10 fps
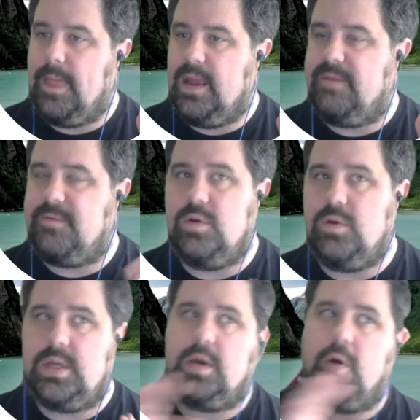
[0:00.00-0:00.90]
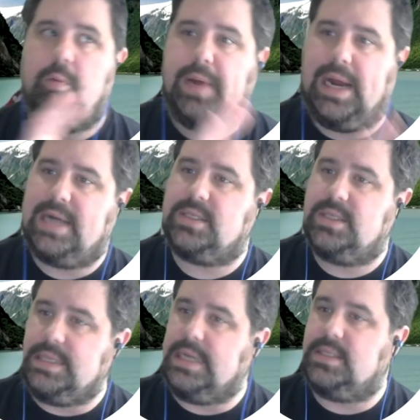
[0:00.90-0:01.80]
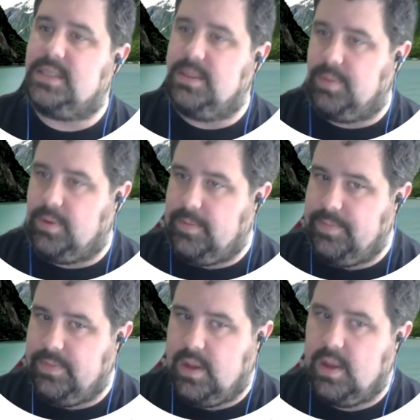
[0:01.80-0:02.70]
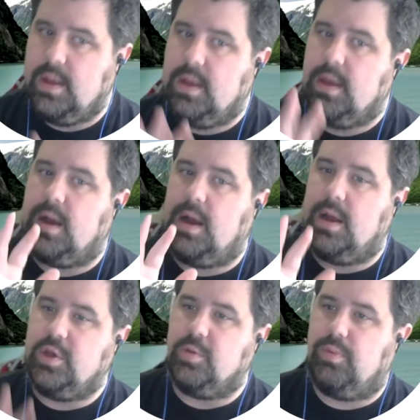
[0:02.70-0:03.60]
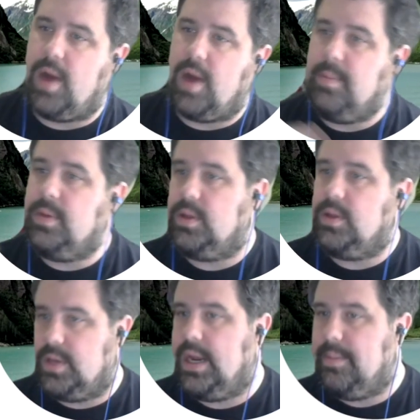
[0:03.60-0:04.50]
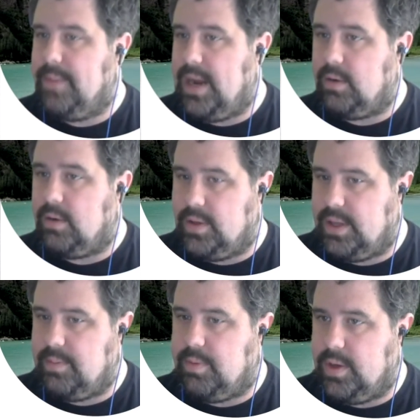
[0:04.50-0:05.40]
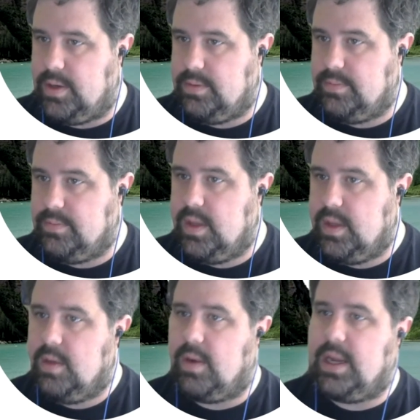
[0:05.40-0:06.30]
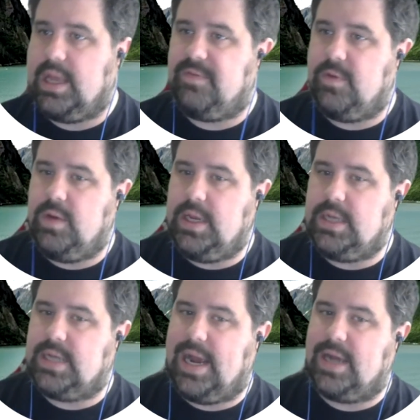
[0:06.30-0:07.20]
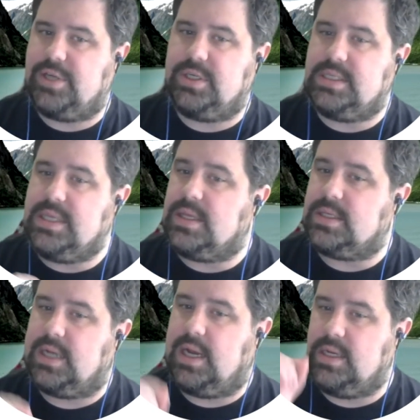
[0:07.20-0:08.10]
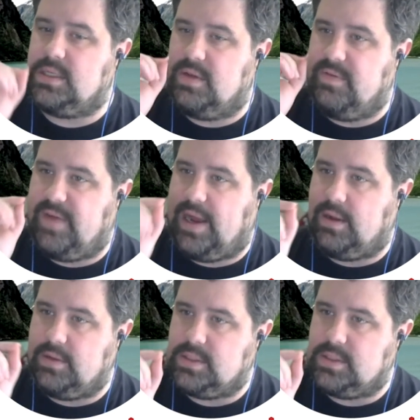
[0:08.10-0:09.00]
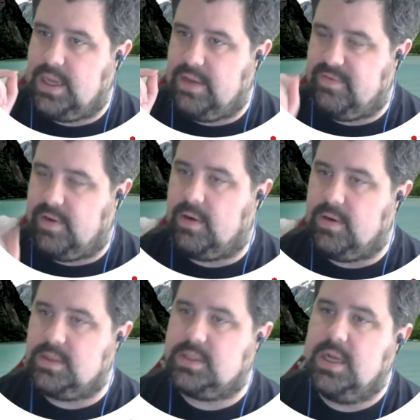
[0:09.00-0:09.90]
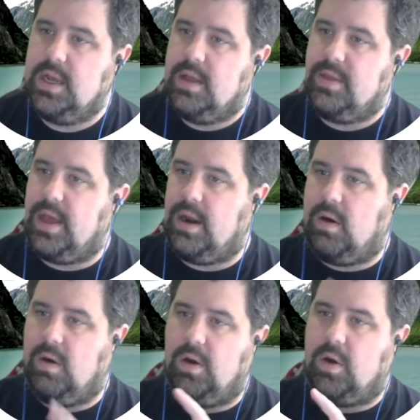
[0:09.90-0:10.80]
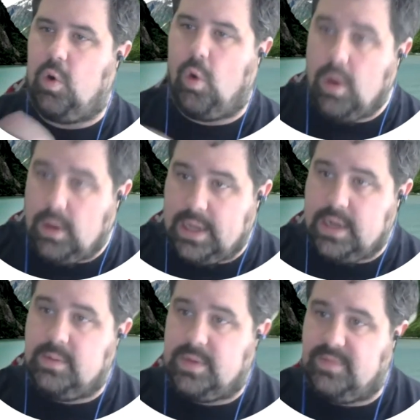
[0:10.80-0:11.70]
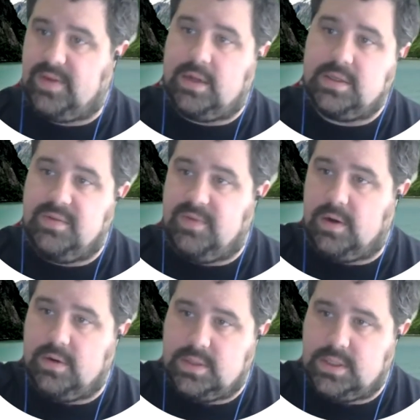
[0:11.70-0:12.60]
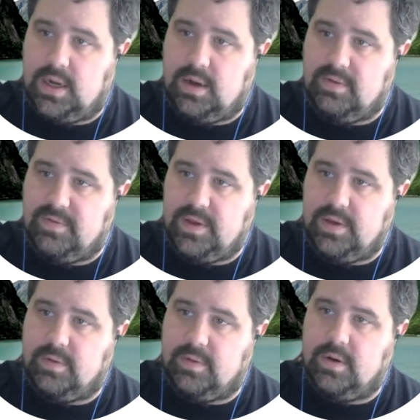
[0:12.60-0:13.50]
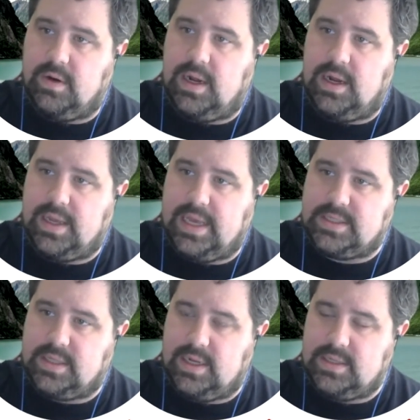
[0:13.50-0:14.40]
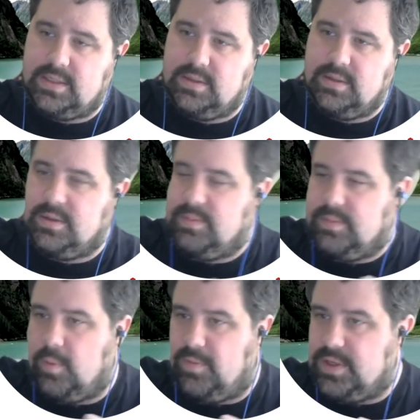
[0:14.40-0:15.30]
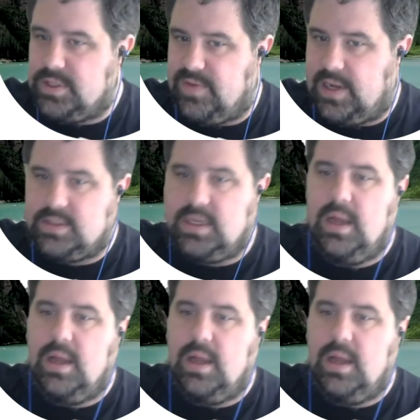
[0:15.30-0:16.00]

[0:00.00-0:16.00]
If you need to go past dead simple, you're probably looking at a macro at that point, right? If you need to actually synthesize vals and vars that are correlated with the vals and vars of your case class, hopefully just vals,